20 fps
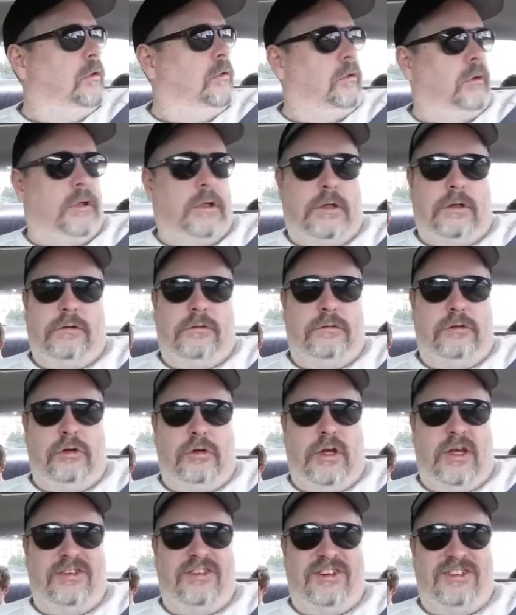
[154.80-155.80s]
well,
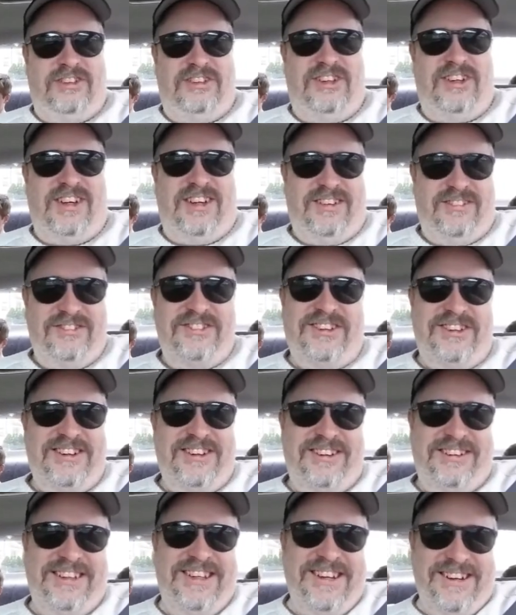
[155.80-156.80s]
you guys aren't chumps. You
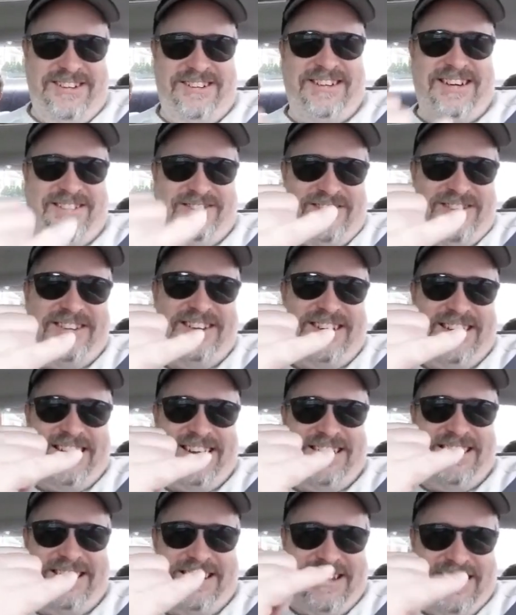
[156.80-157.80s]
know, you know what I'm
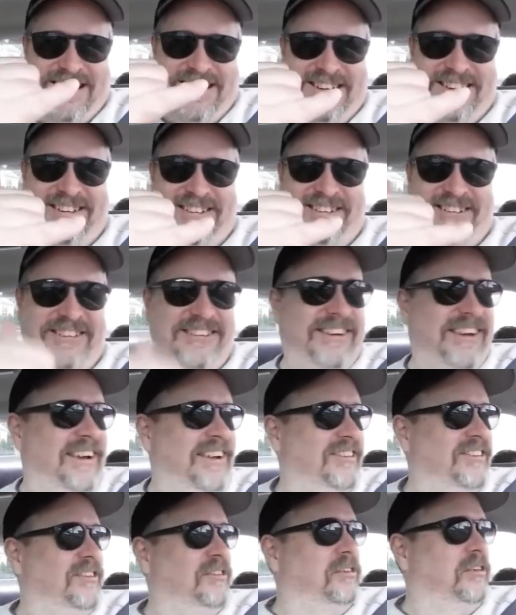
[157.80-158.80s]
saying. Yeah, you, you
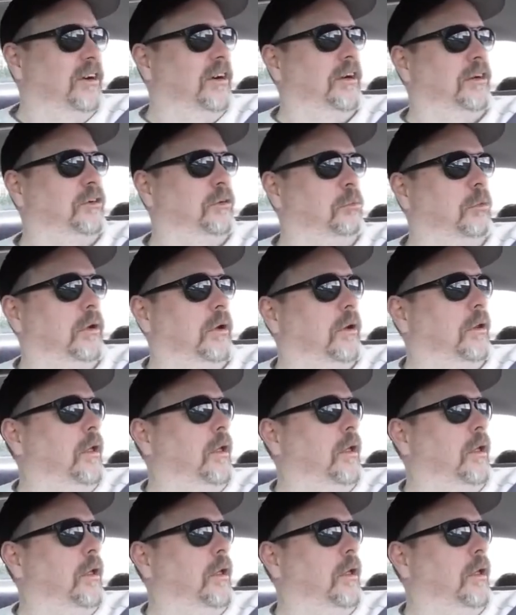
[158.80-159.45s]
guys are fresh, but